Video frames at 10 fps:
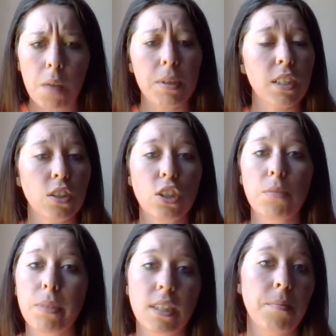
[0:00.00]
because there
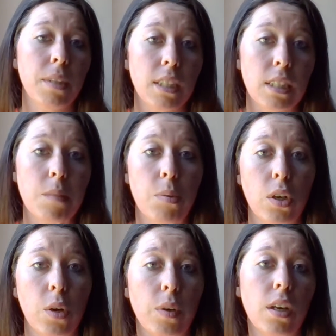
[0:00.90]
could be something deeper
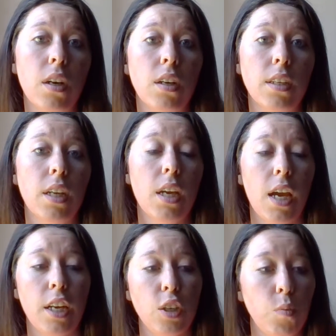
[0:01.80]
going on,
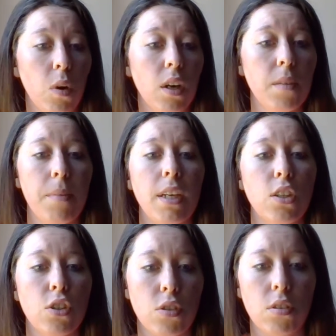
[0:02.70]
and you want to make
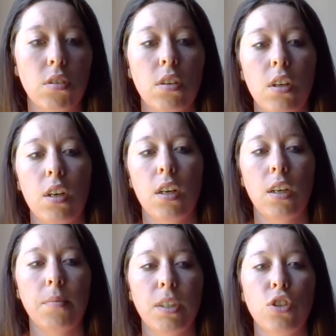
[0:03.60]
sure
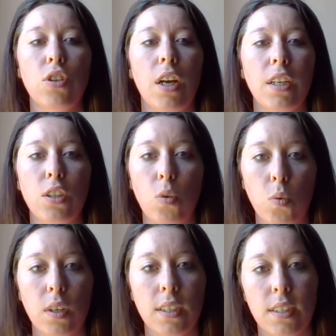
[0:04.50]
that you're not
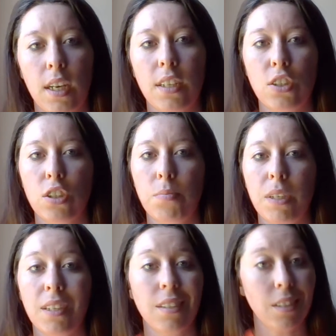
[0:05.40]
ignoring signs just
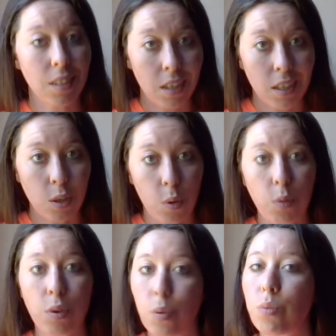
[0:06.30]
because it's
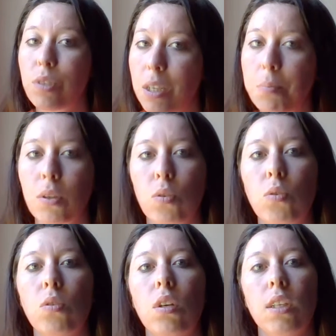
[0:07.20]
quote unquote
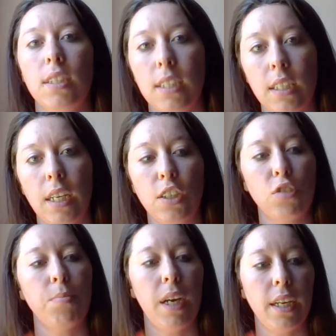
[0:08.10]
typical
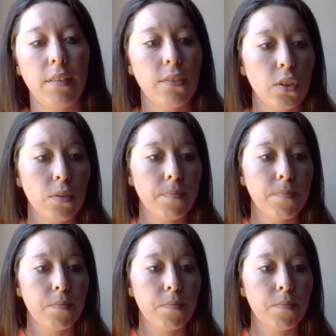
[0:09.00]
teenage behavior.